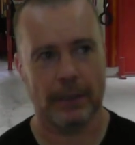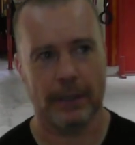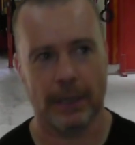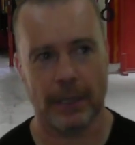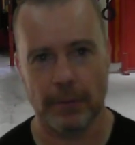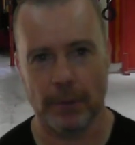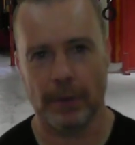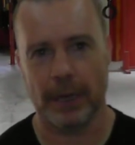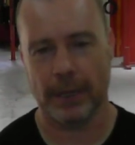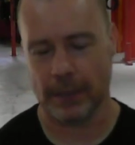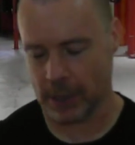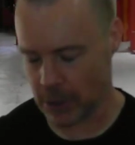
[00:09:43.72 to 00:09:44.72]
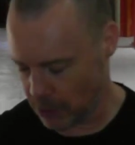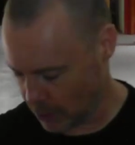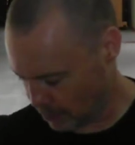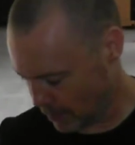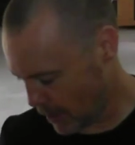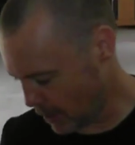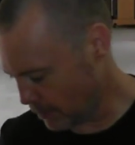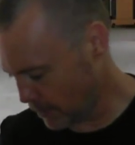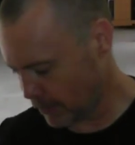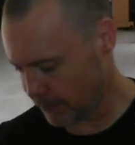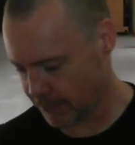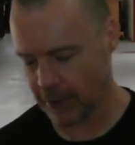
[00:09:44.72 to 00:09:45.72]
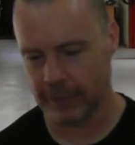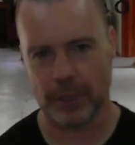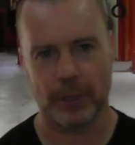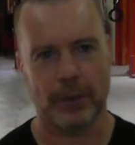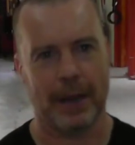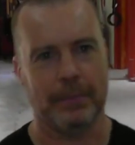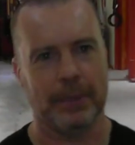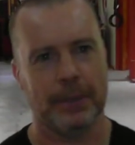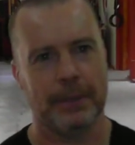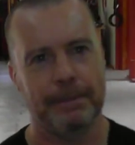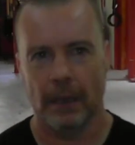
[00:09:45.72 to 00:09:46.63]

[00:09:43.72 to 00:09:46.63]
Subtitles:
that they would wear, the skirt made up of straps.